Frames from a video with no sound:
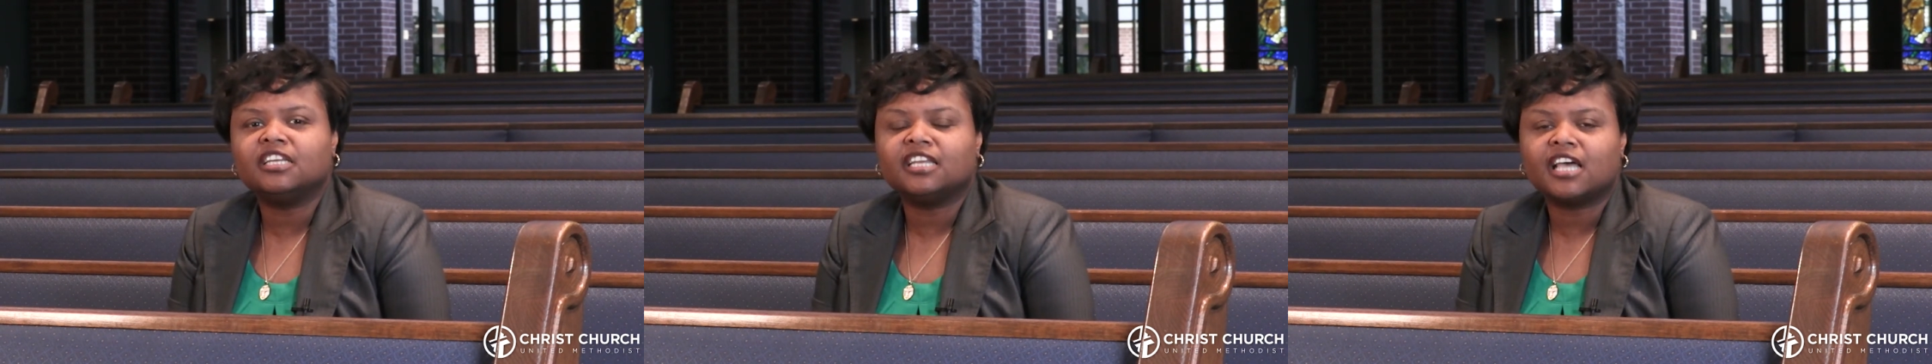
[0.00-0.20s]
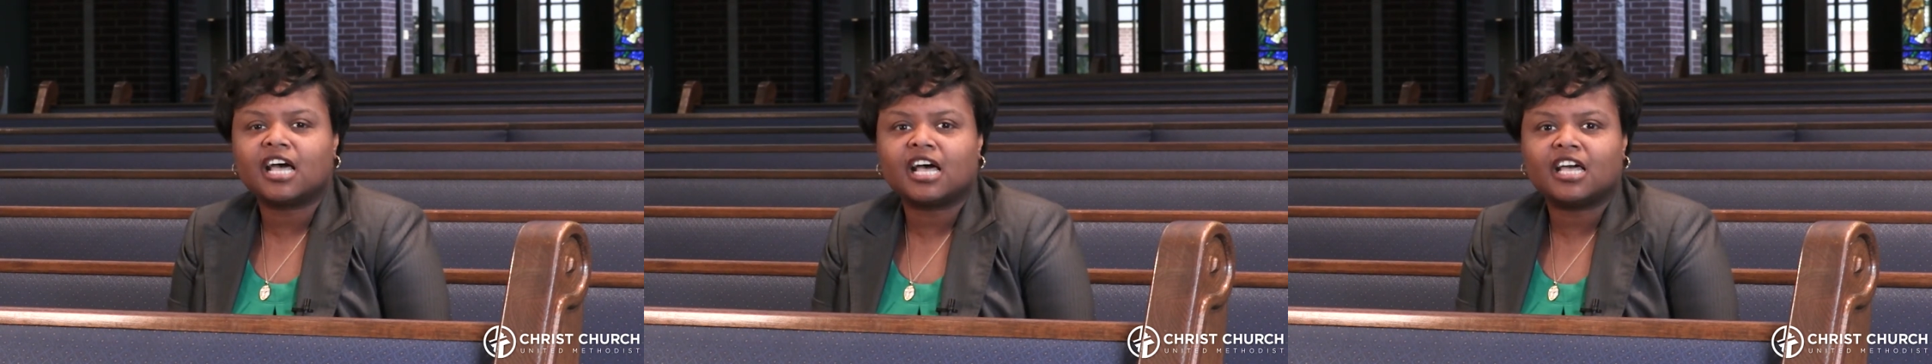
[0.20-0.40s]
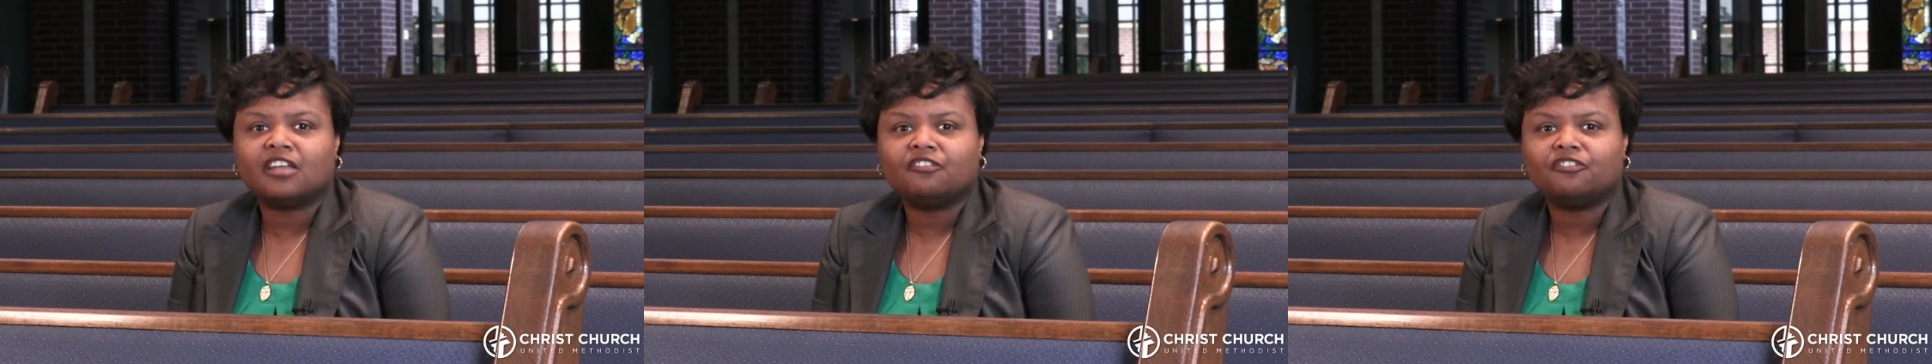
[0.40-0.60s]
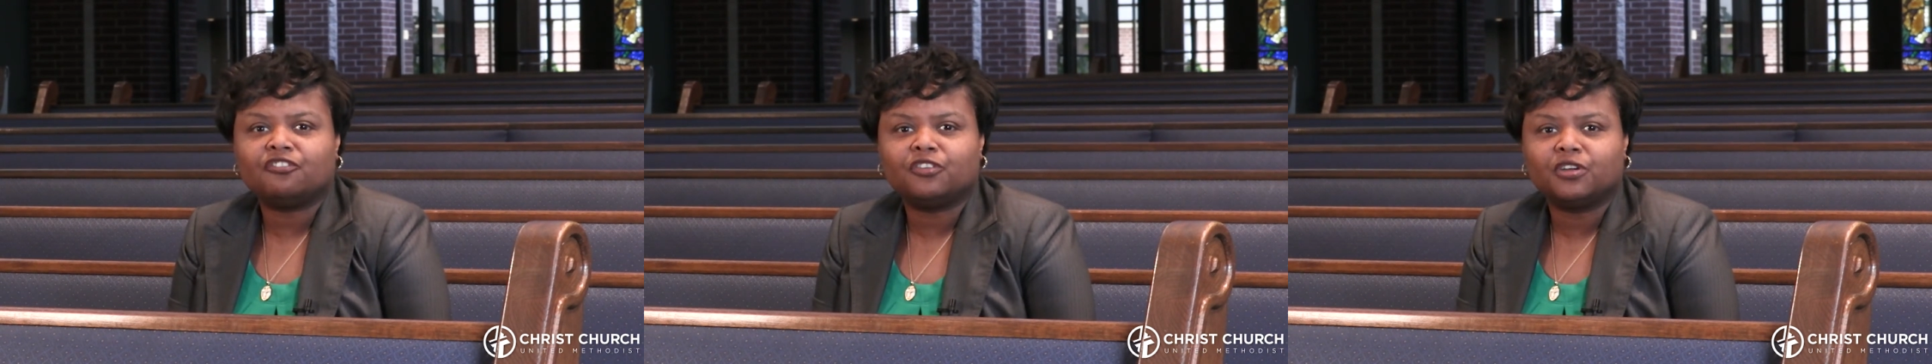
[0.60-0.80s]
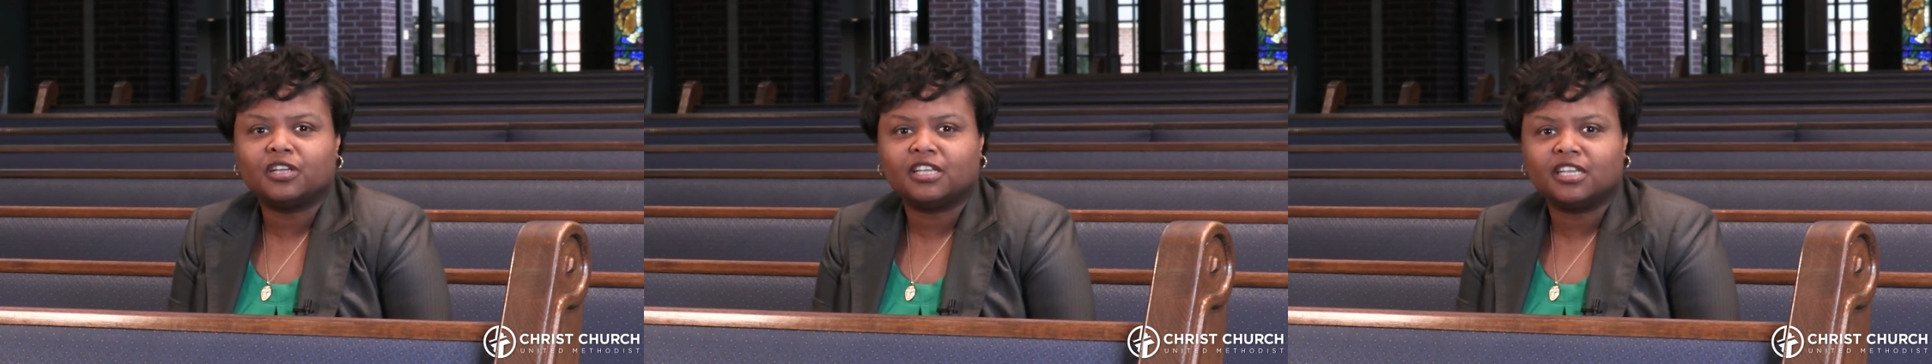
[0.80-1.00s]
not
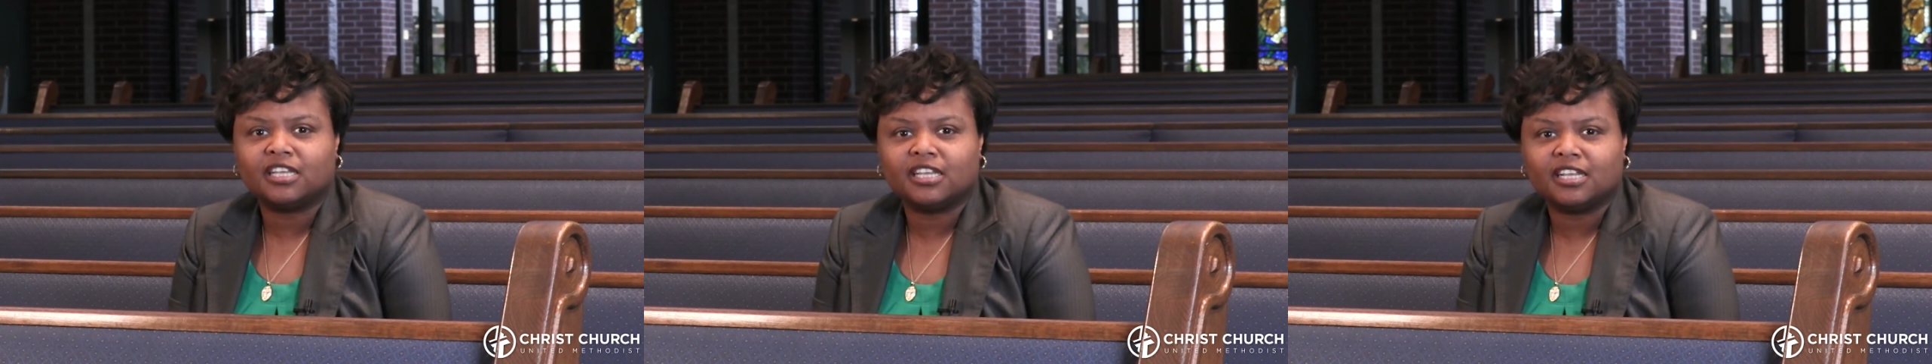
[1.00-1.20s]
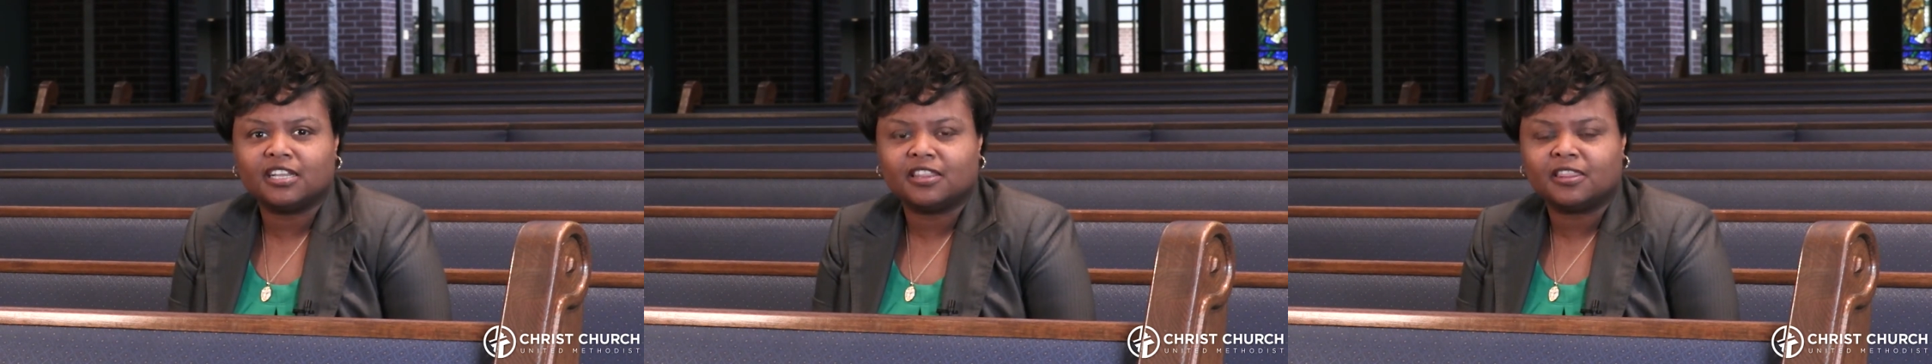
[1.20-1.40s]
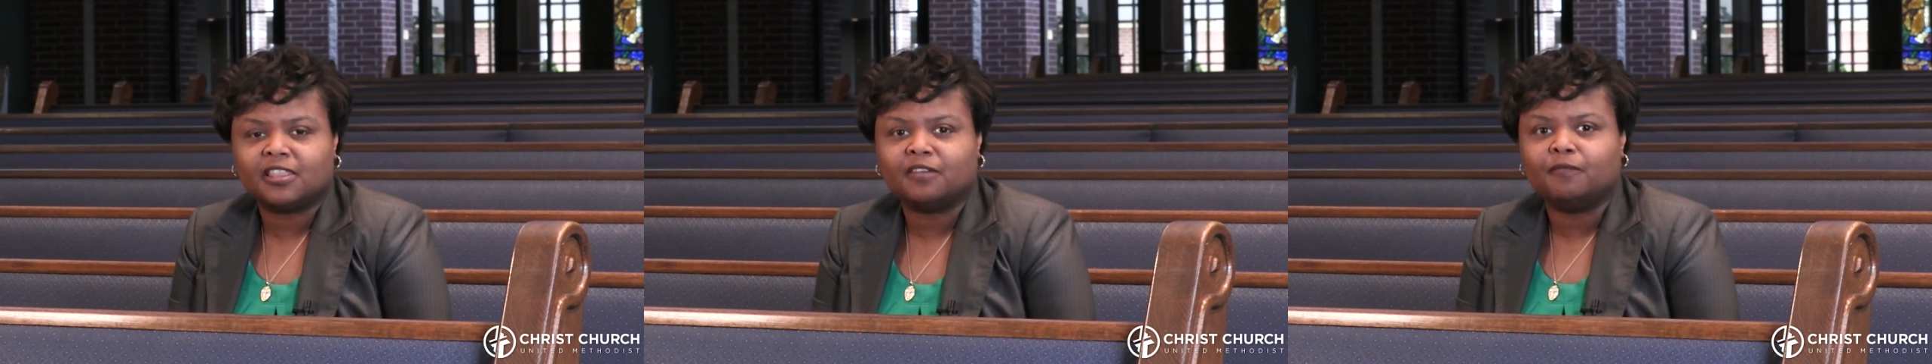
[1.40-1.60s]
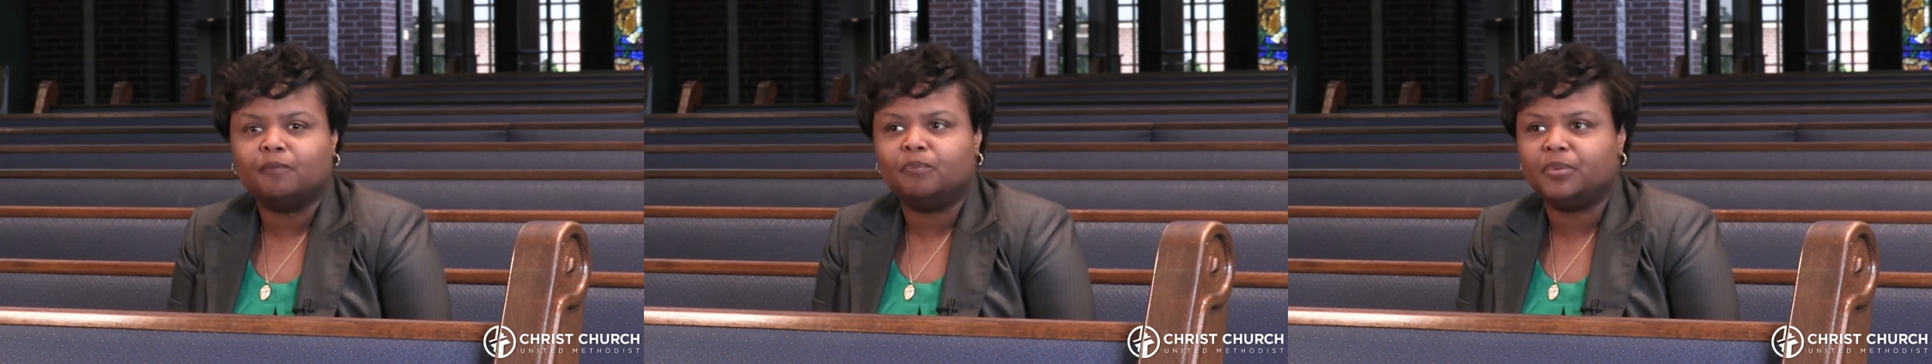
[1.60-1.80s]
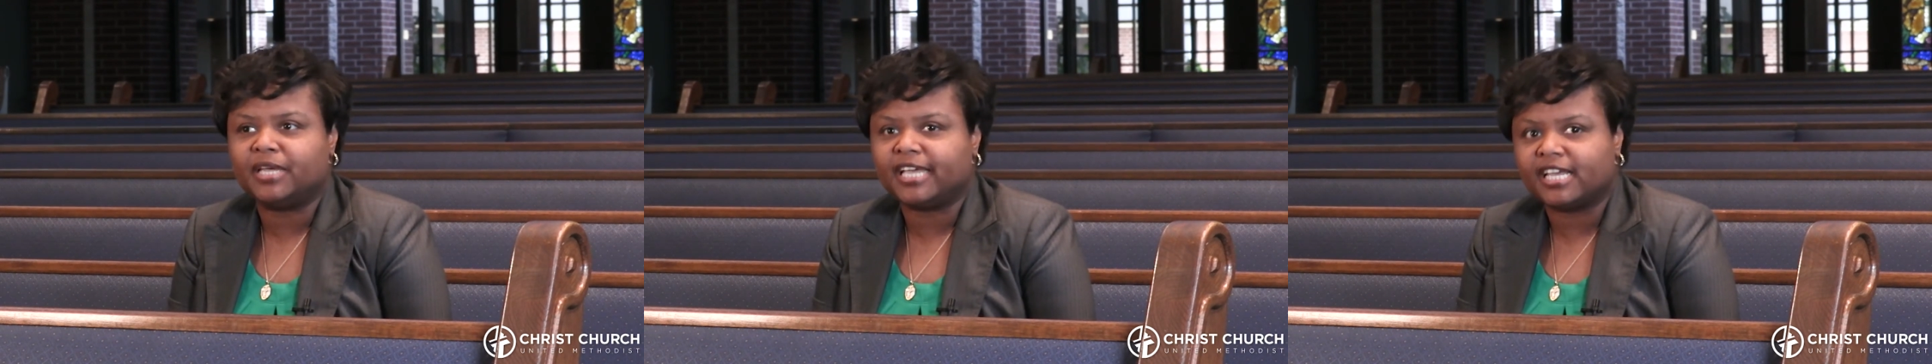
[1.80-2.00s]
forget the
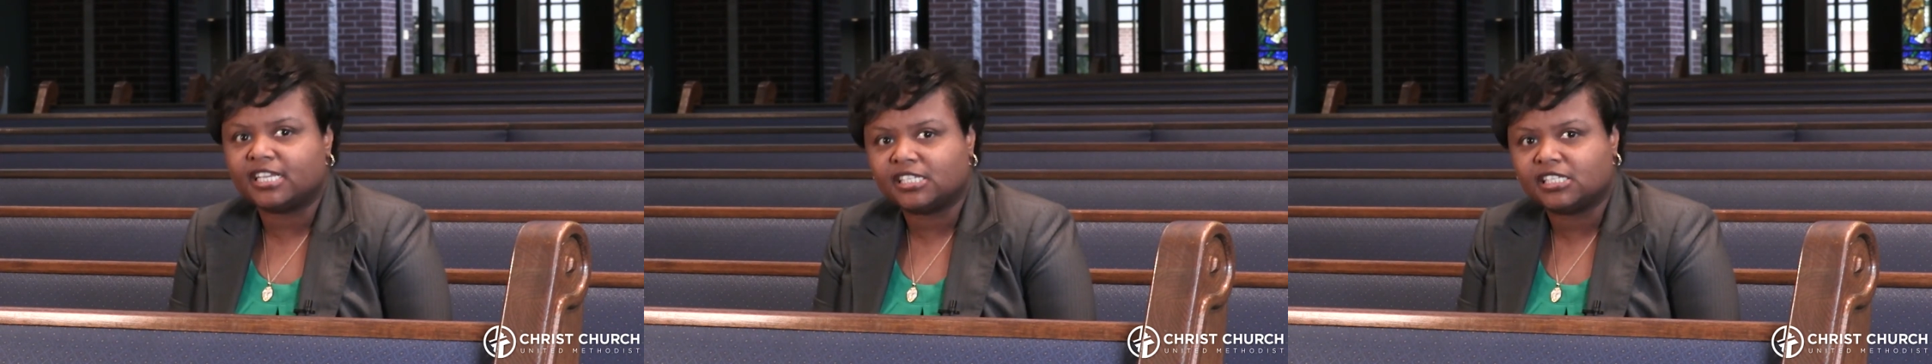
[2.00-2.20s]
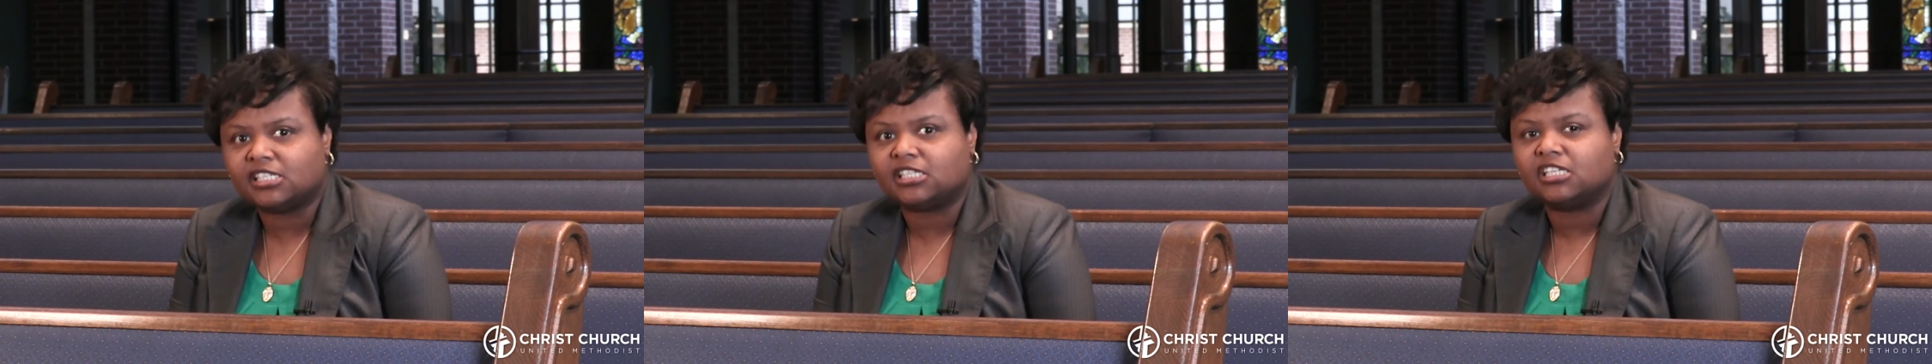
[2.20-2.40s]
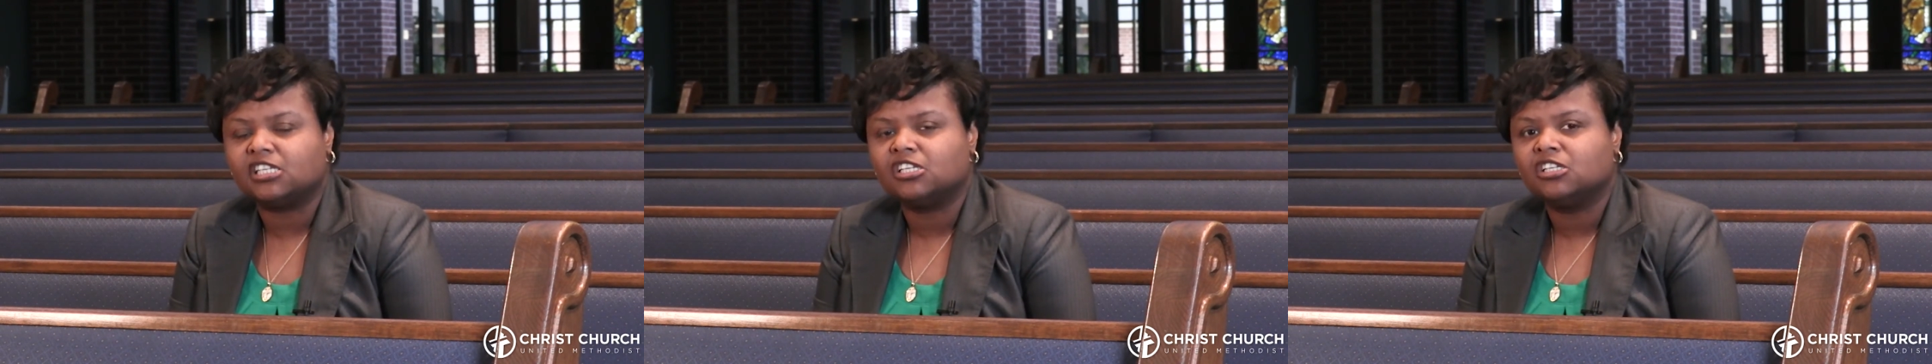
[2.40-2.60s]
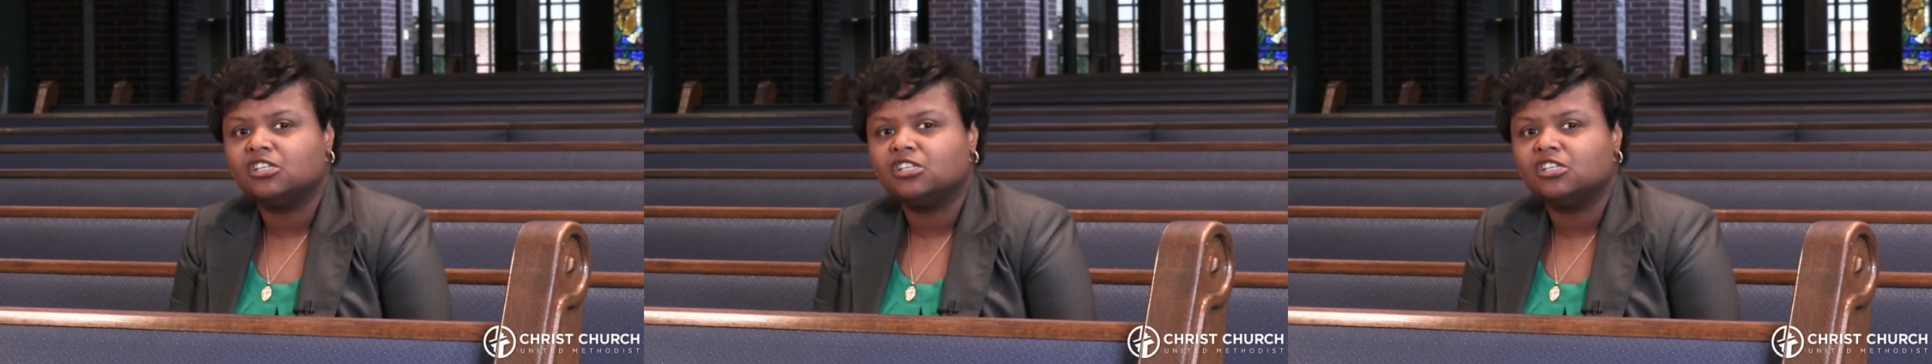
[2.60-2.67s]
best